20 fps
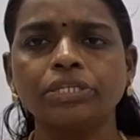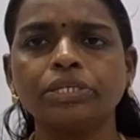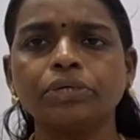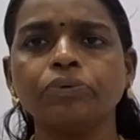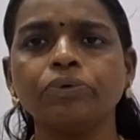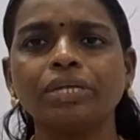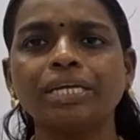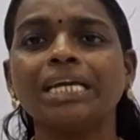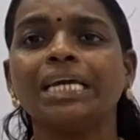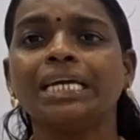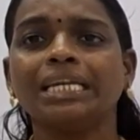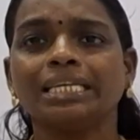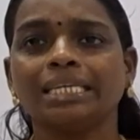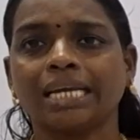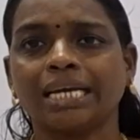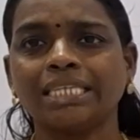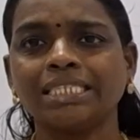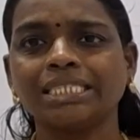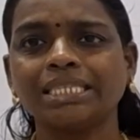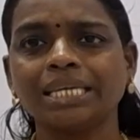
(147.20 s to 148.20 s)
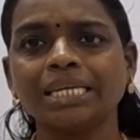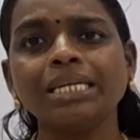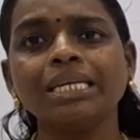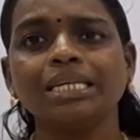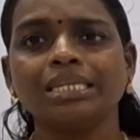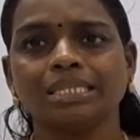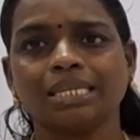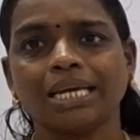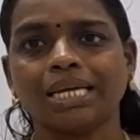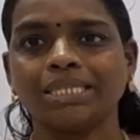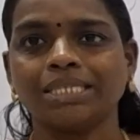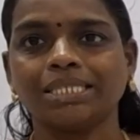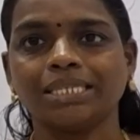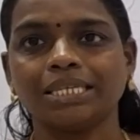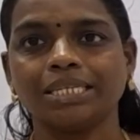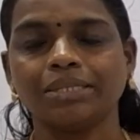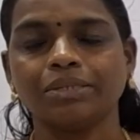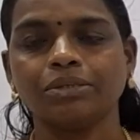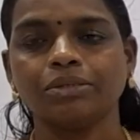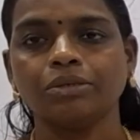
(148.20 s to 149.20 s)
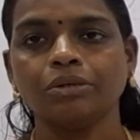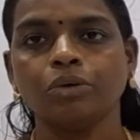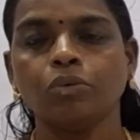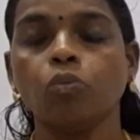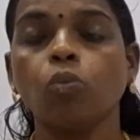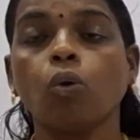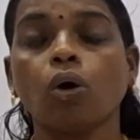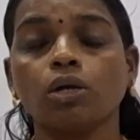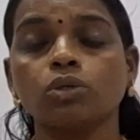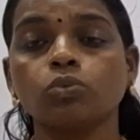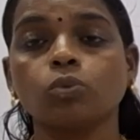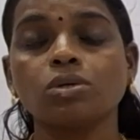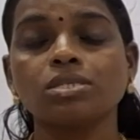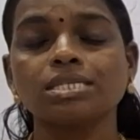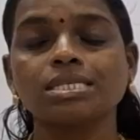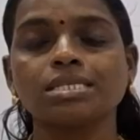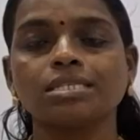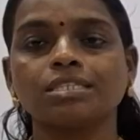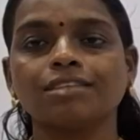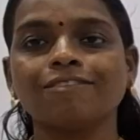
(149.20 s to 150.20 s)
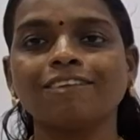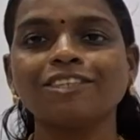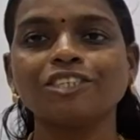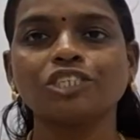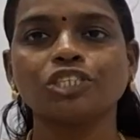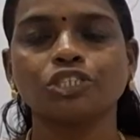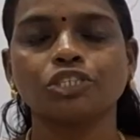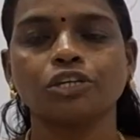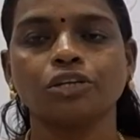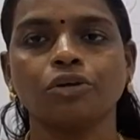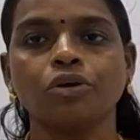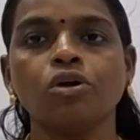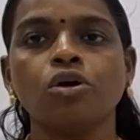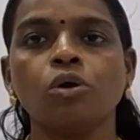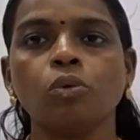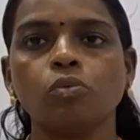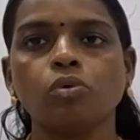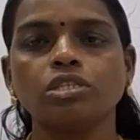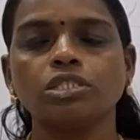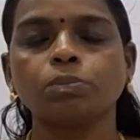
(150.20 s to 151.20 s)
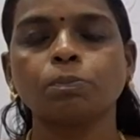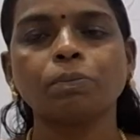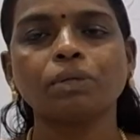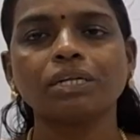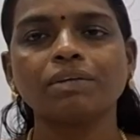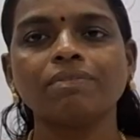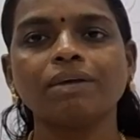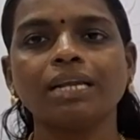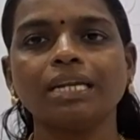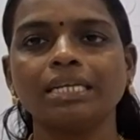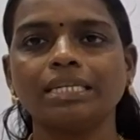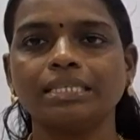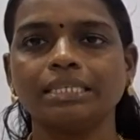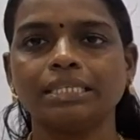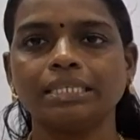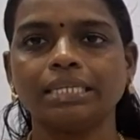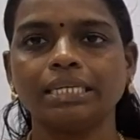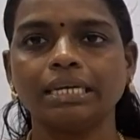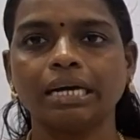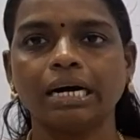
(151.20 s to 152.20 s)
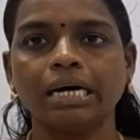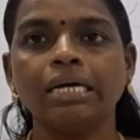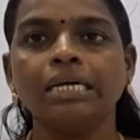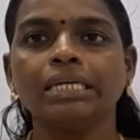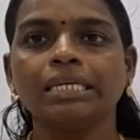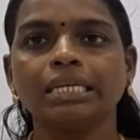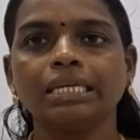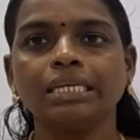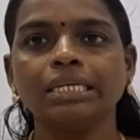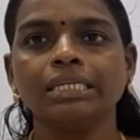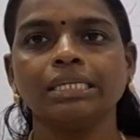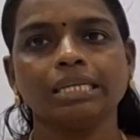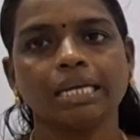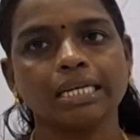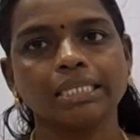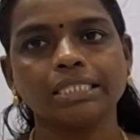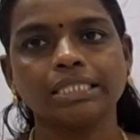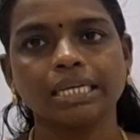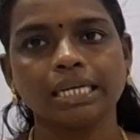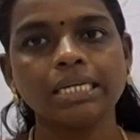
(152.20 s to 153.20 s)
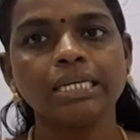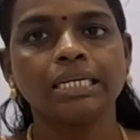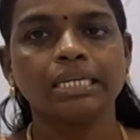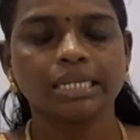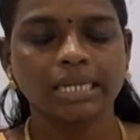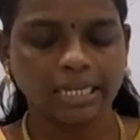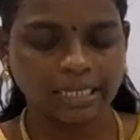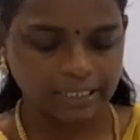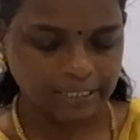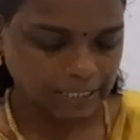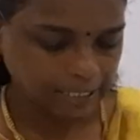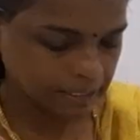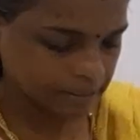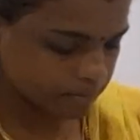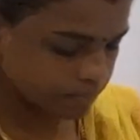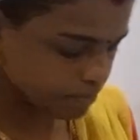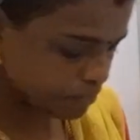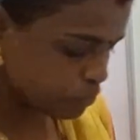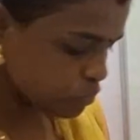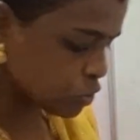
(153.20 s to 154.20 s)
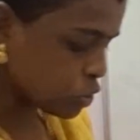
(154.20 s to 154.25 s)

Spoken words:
during 1919. What was the situation was prevailed in India in 1919?